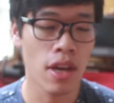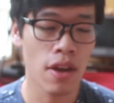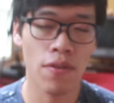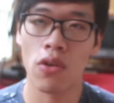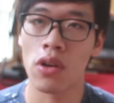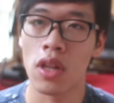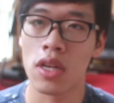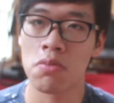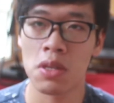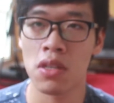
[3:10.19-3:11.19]
for
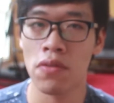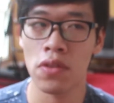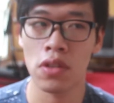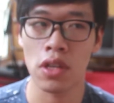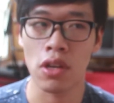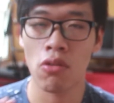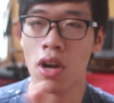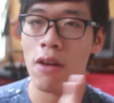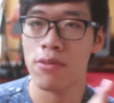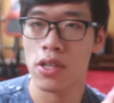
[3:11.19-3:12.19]
specifically
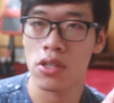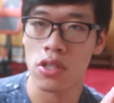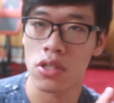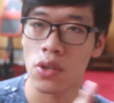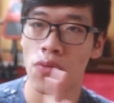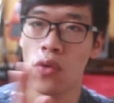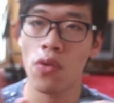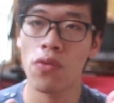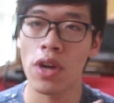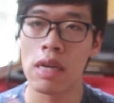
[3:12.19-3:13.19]
crop sensors and full
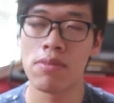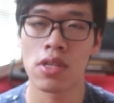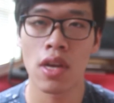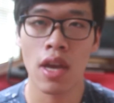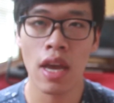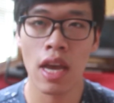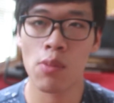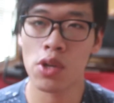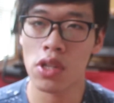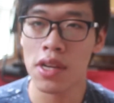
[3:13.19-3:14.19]
frames. And
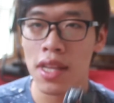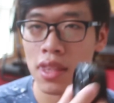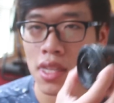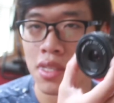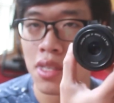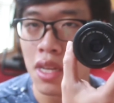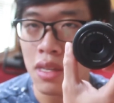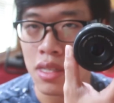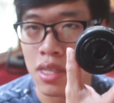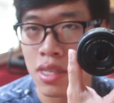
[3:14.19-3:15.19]
when you look at this
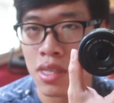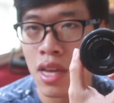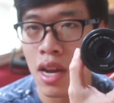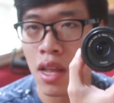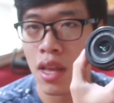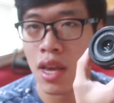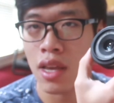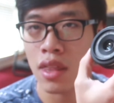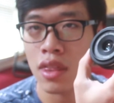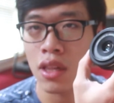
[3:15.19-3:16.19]
lens, this is kind of
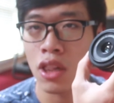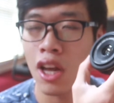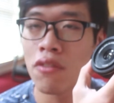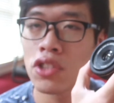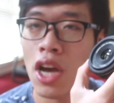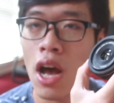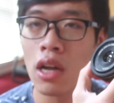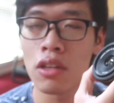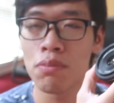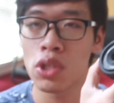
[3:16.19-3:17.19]
like the love
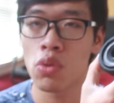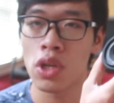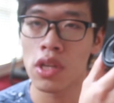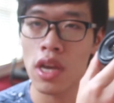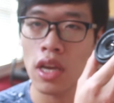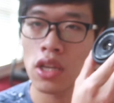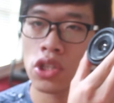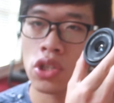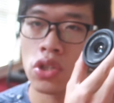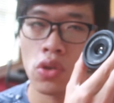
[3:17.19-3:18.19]
child of between a
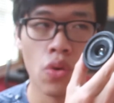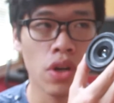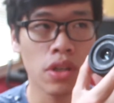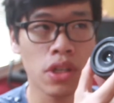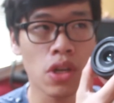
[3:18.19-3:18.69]
short,